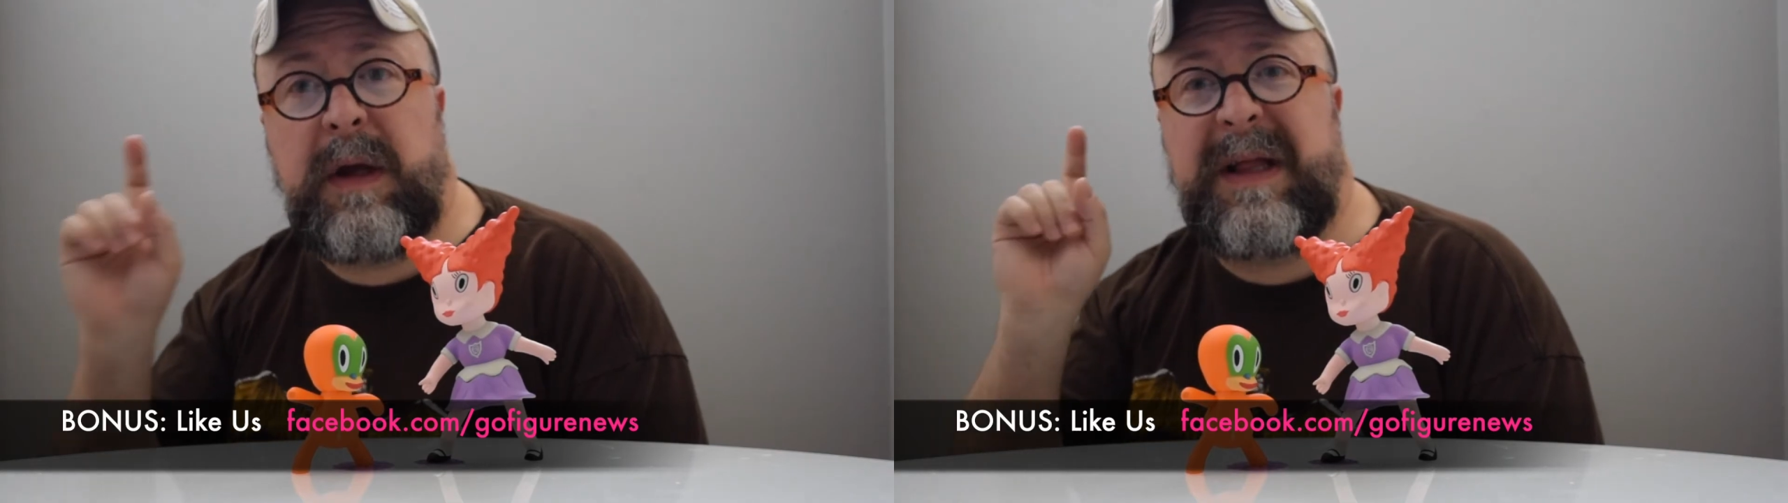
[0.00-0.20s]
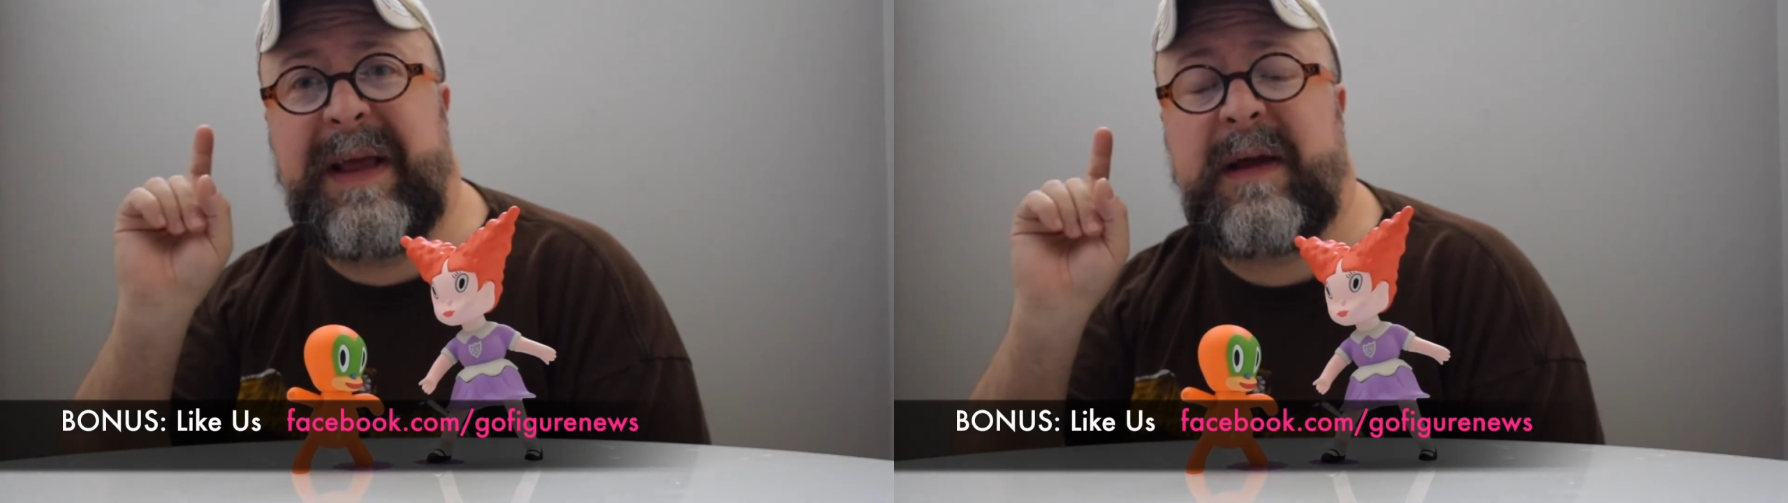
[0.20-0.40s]

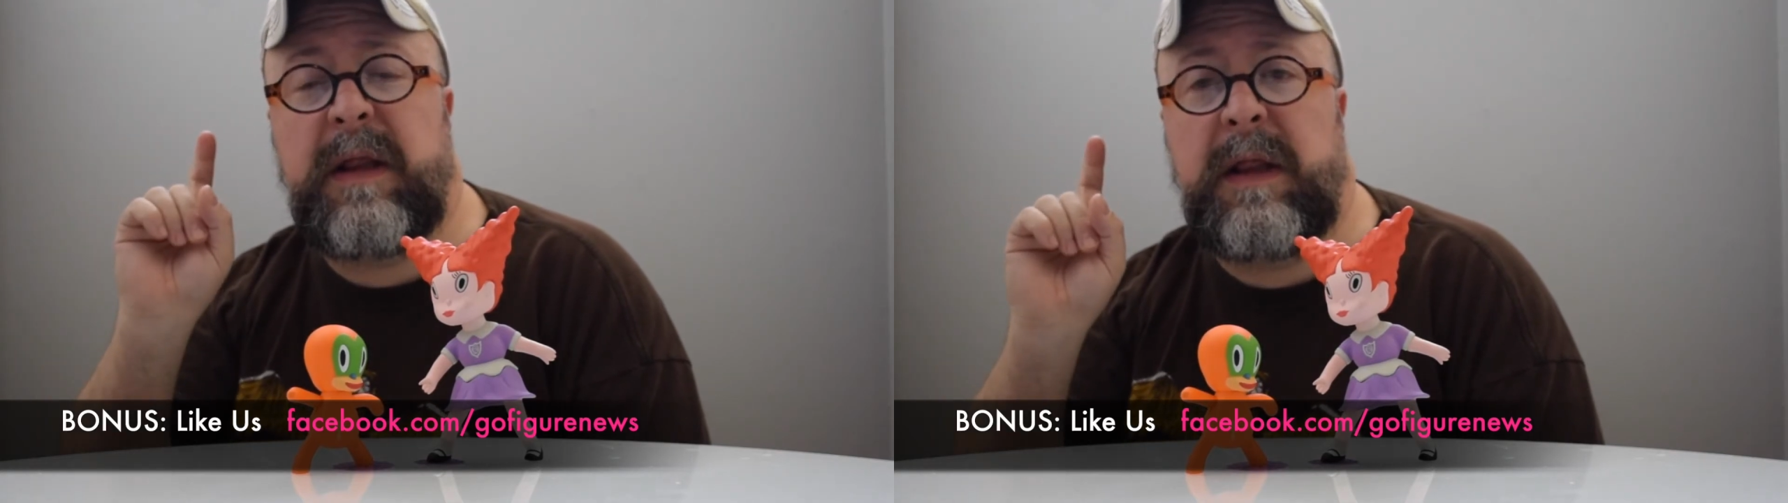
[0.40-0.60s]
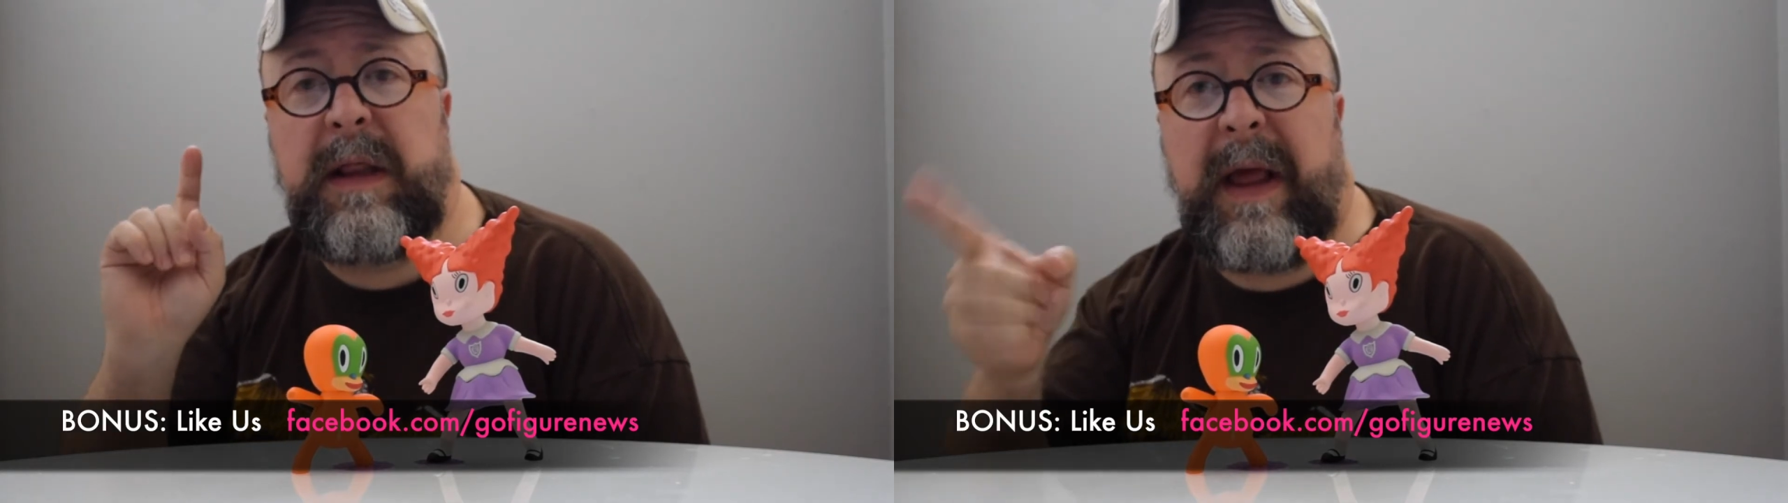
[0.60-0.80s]
click
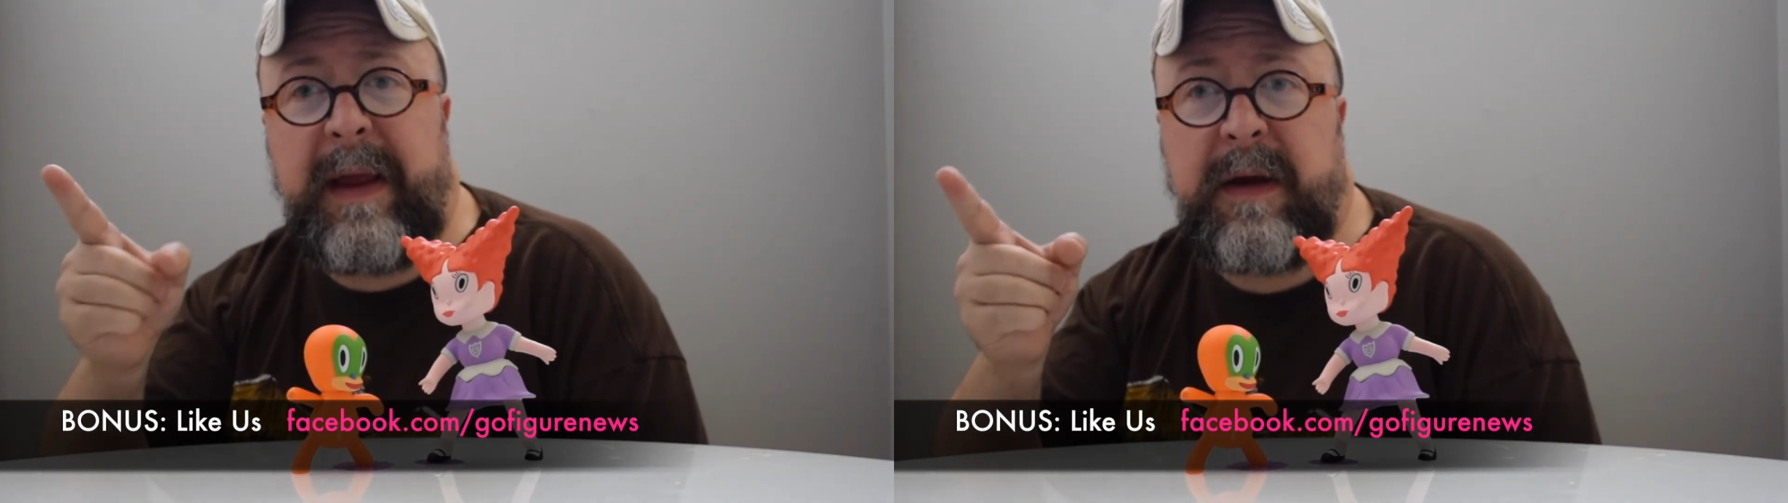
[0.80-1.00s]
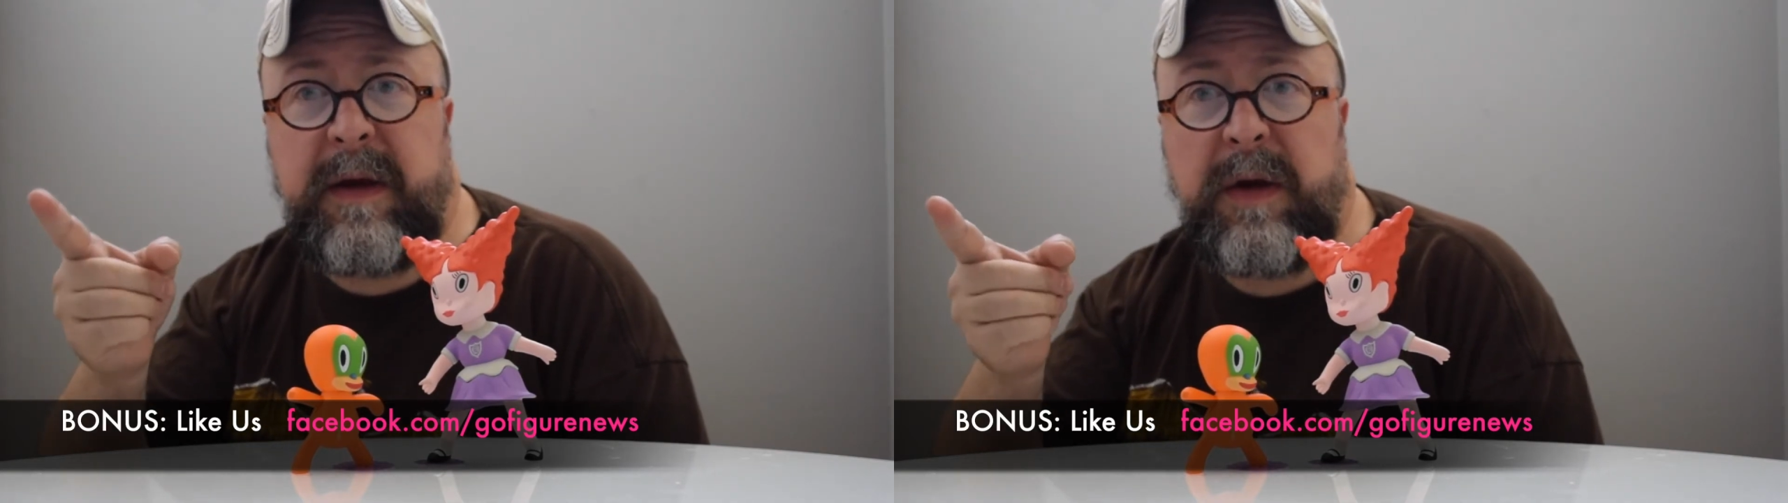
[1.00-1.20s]

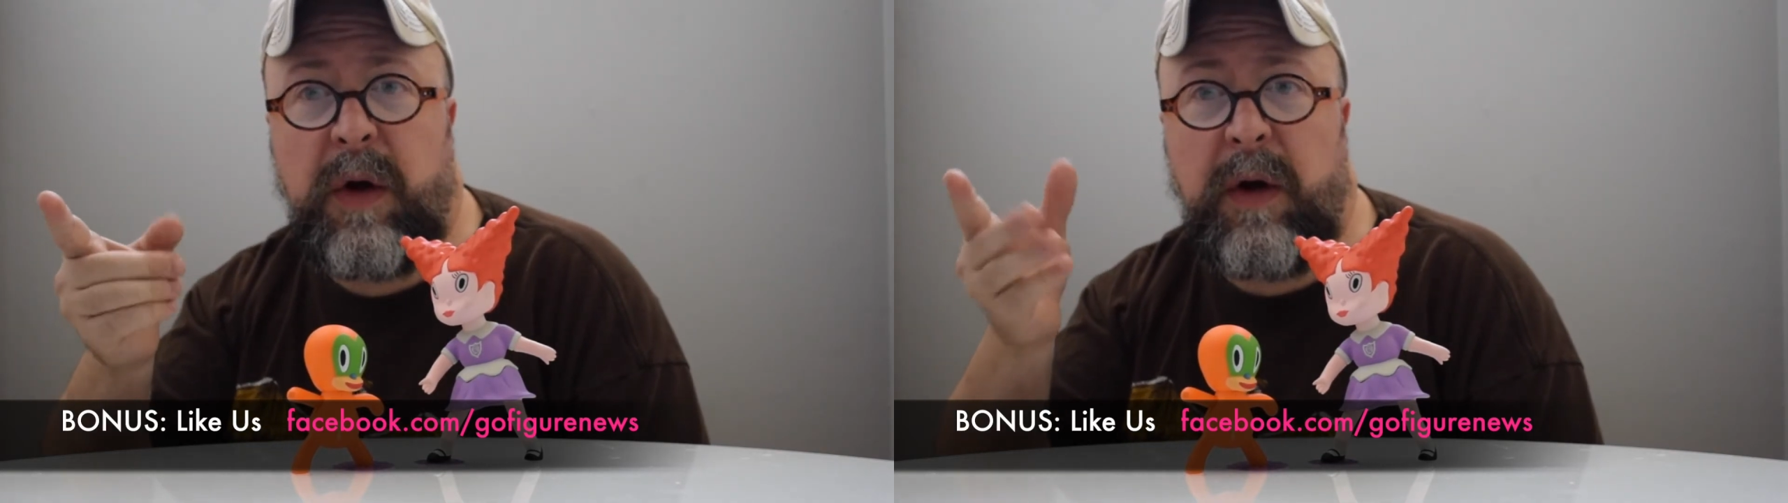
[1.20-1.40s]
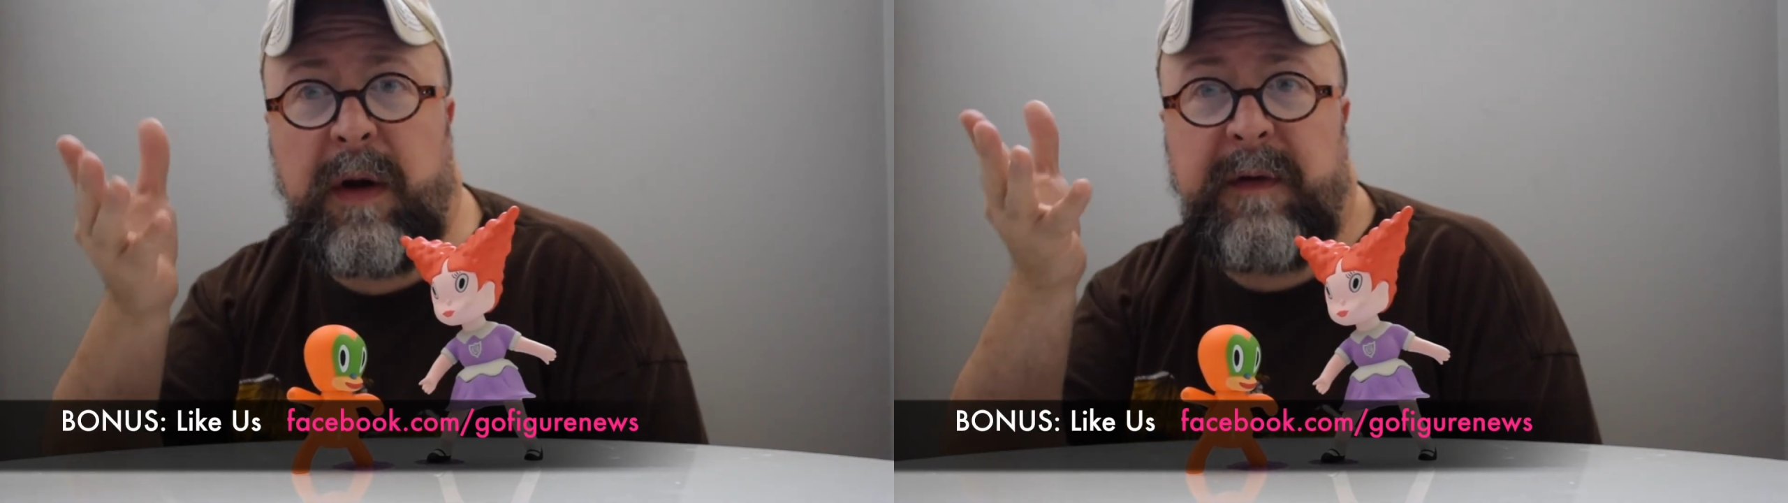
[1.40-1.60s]
like on